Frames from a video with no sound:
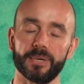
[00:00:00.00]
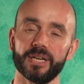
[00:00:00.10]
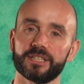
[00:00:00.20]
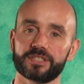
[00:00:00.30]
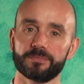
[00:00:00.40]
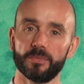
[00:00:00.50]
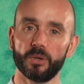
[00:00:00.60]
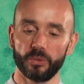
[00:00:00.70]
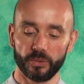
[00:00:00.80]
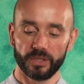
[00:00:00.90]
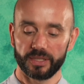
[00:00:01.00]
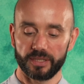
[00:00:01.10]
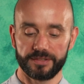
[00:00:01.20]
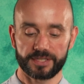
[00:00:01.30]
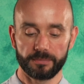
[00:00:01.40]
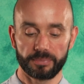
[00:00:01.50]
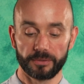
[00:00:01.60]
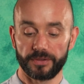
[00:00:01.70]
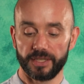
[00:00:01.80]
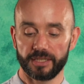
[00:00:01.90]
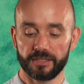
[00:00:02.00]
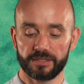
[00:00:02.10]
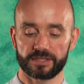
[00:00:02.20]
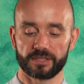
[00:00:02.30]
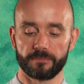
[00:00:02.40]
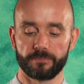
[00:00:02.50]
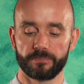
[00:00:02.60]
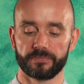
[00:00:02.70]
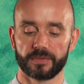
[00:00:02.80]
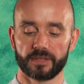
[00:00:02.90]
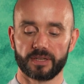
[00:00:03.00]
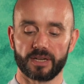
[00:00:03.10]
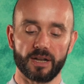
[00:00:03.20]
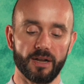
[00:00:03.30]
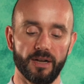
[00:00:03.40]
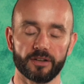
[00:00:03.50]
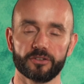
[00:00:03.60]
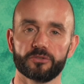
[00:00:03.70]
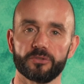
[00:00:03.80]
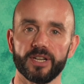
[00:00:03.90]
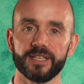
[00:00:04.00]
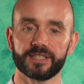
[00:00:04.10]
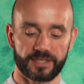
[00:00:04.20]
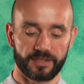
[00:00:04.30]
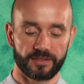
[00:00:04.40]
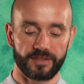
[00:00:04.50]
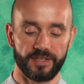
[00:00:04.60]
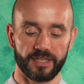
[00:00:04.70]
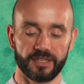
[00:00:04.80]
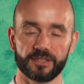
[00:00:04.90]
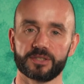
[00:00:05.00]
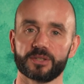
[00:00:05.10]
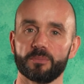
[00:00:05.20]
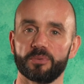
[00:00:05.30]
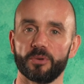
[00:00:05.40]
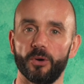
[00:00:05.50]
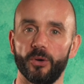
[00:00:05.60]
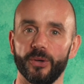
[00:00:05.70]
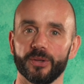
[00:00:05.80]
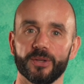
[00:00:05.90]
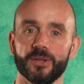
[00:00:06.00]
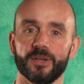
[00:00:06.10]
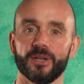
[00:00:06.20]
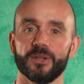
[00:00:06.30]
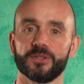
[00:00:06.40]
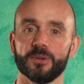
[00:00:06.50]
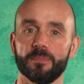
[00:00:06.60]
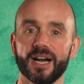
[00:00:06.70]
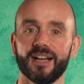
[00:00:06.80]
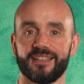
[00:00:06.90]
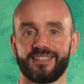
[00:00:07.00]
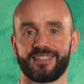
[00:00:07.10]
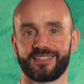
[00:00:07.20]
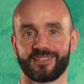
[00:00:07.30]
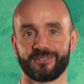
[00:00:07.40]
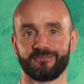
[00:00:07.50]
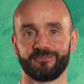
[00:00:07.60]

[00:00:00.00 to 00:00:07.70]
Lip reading: By small and simple things are great things brought to pass.